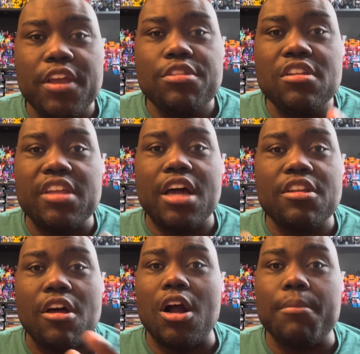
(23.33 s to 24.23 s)
down
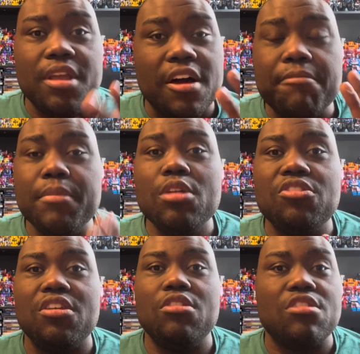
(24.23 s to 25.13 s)
an army of
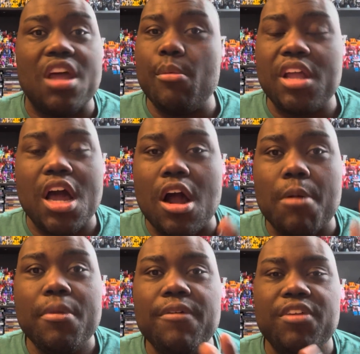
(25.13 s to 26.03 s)
mutants. And now we got our
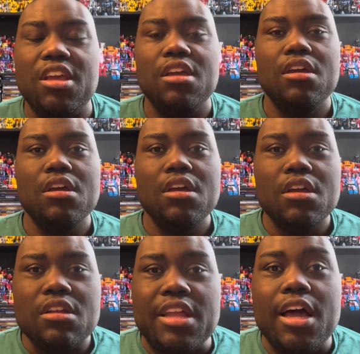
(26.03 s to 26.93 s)
movie.
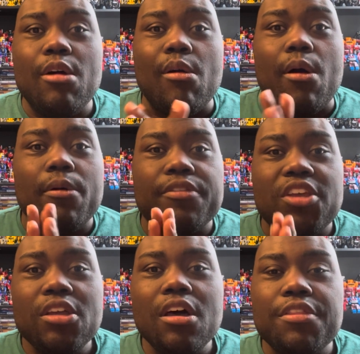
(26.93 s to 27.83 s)
Now,
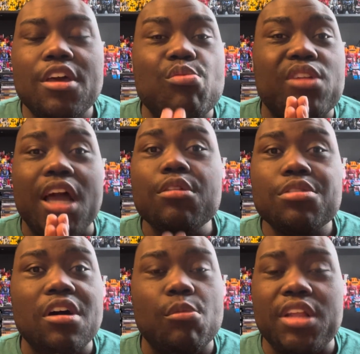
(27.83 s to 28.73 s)
tell y'all this, when
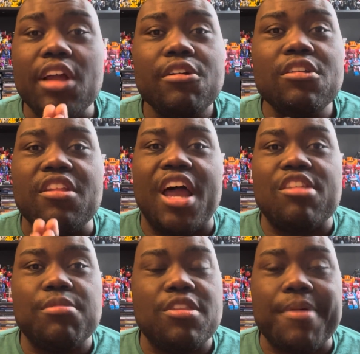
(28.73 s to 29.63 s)
I heard
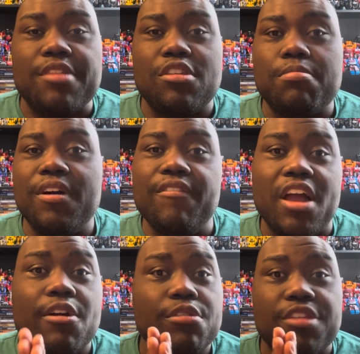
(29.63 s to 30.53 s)
announcements about this movie, I
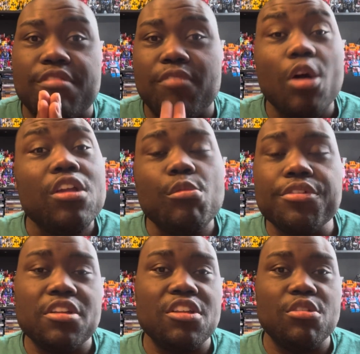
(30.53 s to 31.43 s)
heard Seth Rogen was
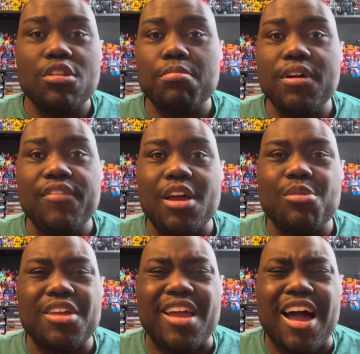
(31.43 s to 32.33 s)
going to do this movie, I was
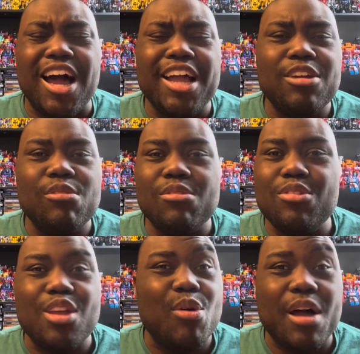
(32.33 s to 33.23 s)
like, I don't
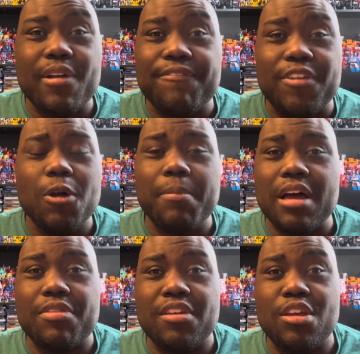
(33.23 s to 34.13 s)
know how I feel
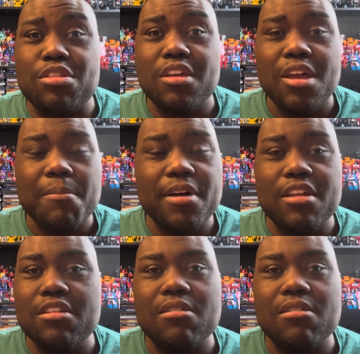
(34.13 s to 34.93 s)
about this, but